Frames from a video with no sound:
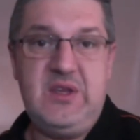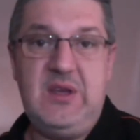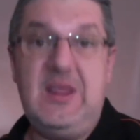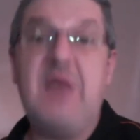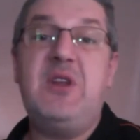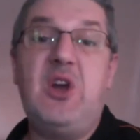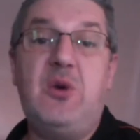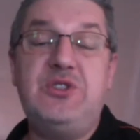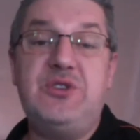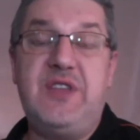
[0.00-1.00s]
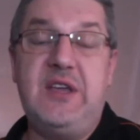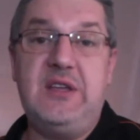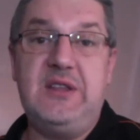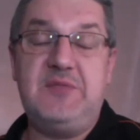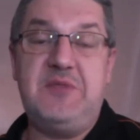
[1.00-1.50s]
Let me know what you think.
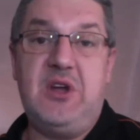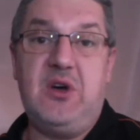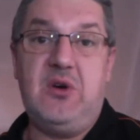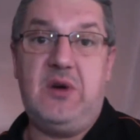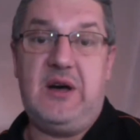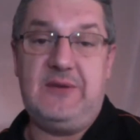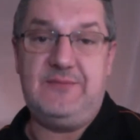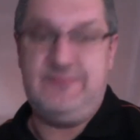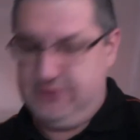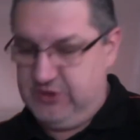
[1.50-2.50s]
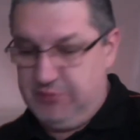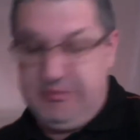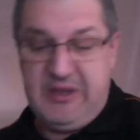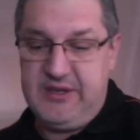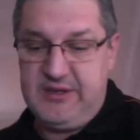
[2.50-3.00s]
Let me know your
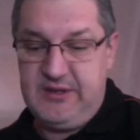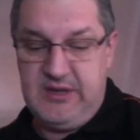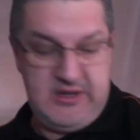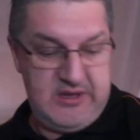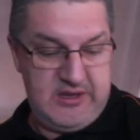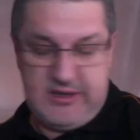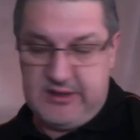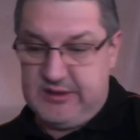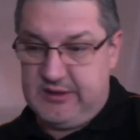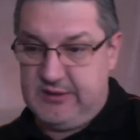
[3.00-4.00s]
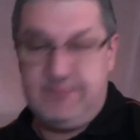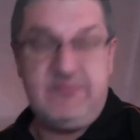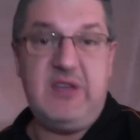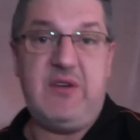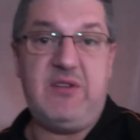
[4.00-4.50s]
opinion.
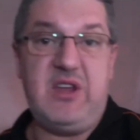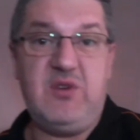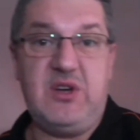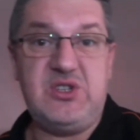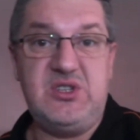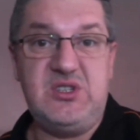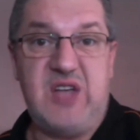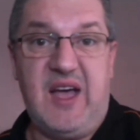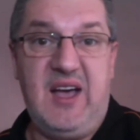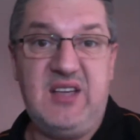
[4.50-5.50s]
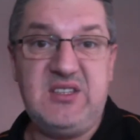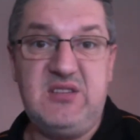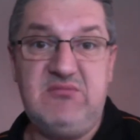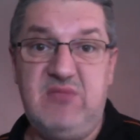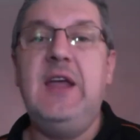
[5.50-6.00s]
If you have any questions, ask,
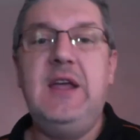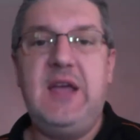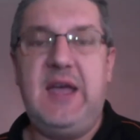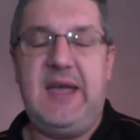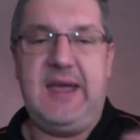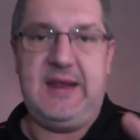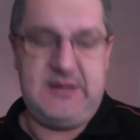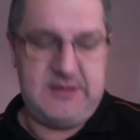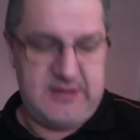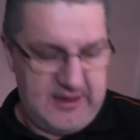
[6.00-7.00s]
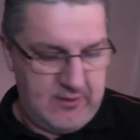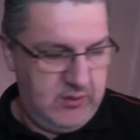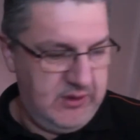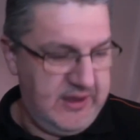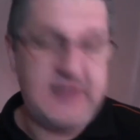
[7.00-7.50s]
and I
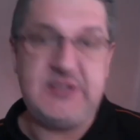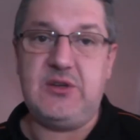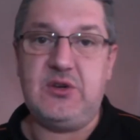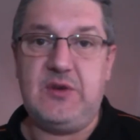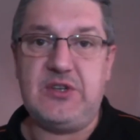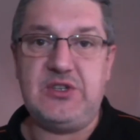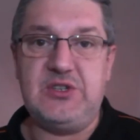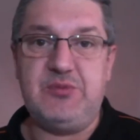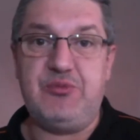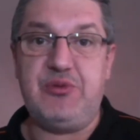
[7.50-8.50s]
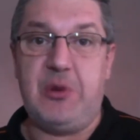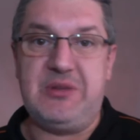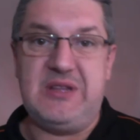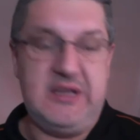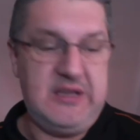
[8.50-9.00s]
will answer those questions
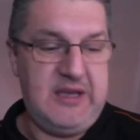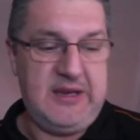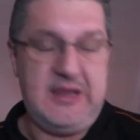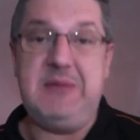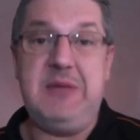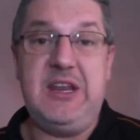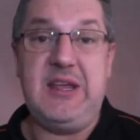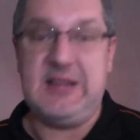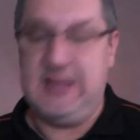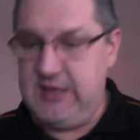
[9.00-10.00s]
promptly and immediately.